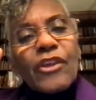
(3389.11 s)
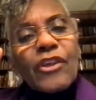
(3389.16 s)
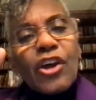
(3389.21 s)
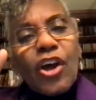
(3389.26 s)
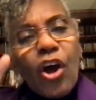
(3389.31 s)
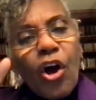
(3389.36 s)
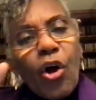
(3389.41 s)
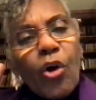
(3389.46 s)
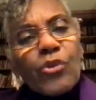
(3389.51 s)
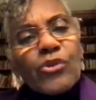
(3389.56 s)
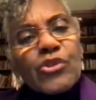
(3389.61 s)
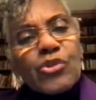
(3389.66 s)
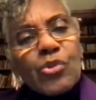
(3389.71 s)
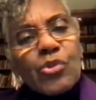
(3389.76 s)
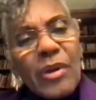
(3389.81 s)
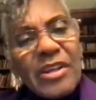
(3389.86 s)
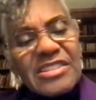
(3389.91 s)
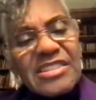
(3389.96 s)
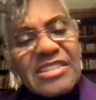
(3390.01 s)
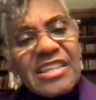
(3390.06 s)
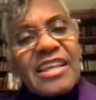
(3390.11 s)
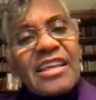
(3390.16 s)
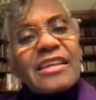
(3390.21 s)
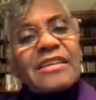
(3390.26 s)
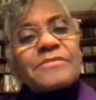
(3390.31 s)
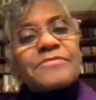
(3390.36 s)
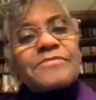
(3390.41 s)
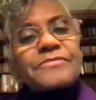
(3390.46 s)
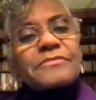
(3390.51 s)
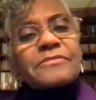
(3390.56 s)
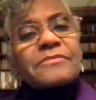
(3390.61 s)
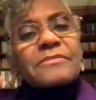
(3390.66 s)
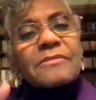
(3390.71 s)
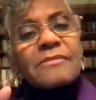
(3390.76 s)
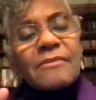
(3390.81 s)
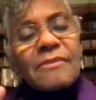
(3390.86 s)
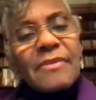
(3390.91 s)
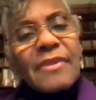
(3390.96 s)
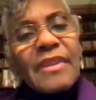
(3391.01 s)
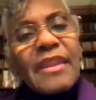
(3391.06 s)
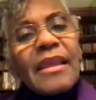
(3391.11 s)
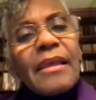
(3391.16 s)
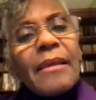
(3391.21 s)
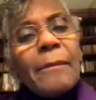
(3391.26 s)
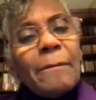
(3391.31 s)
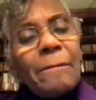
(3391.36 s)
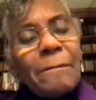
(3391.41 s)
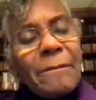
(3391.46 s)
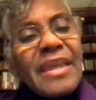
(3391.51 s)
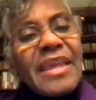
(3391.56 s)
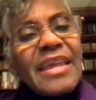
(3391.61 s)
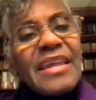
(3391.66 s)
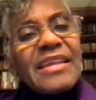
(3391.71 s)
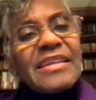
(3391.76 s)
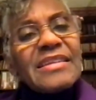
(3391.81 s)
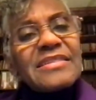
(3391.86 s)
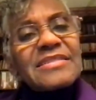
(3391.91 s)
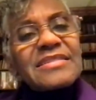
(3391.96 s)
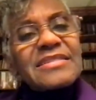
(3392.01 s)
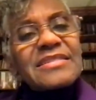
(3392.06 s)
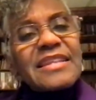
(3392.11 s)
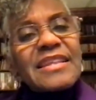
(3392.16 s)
code switching means